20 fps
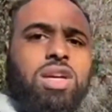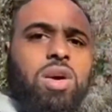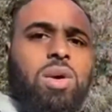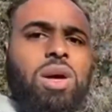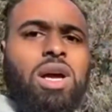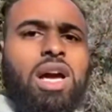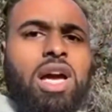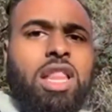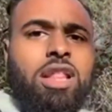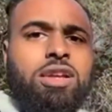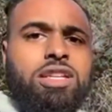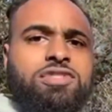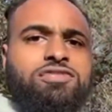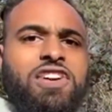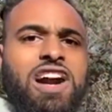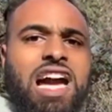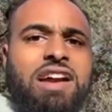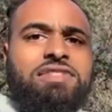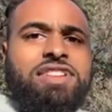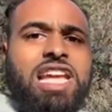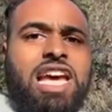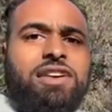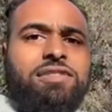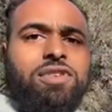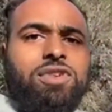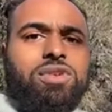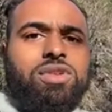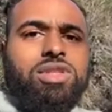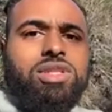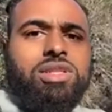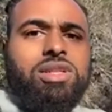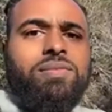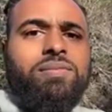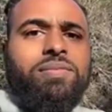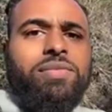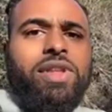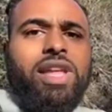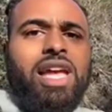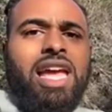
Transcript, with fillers: So there's five devils